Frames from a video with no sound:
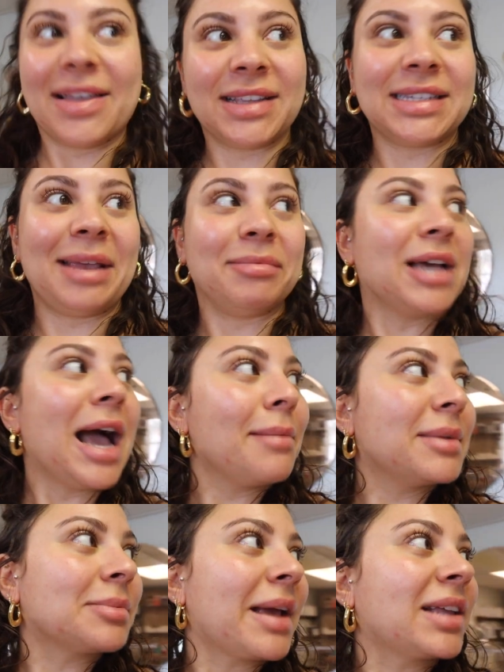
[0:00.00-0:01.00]
at the same
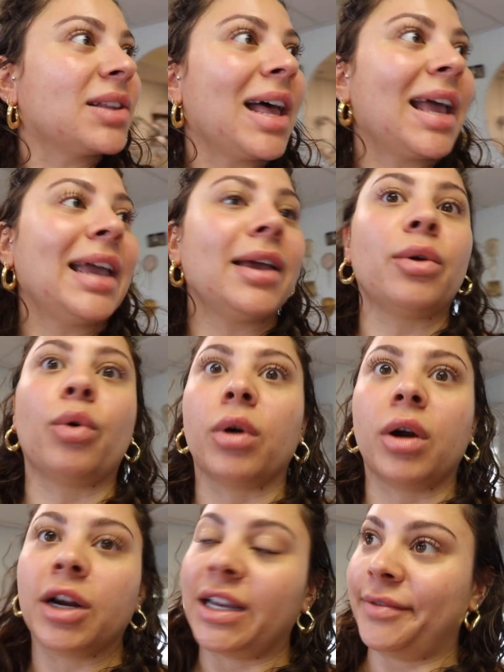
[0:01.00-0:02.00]
time as my client
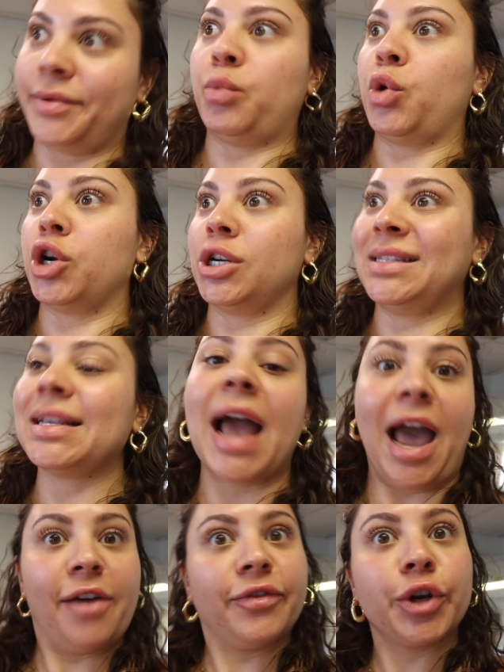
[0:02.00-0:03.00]
or even worse
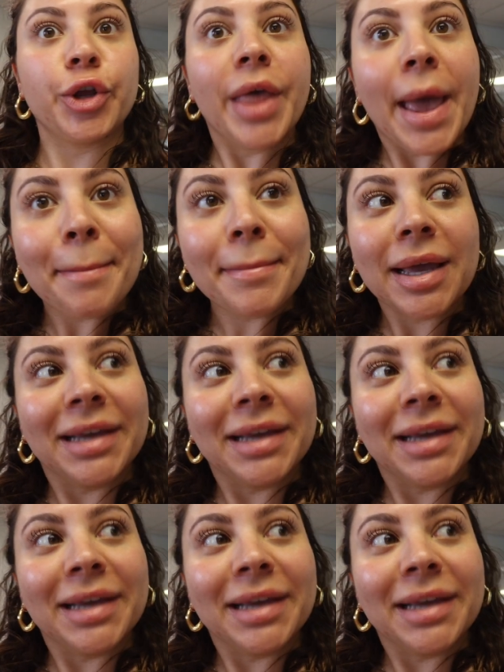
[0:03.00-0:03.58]
after them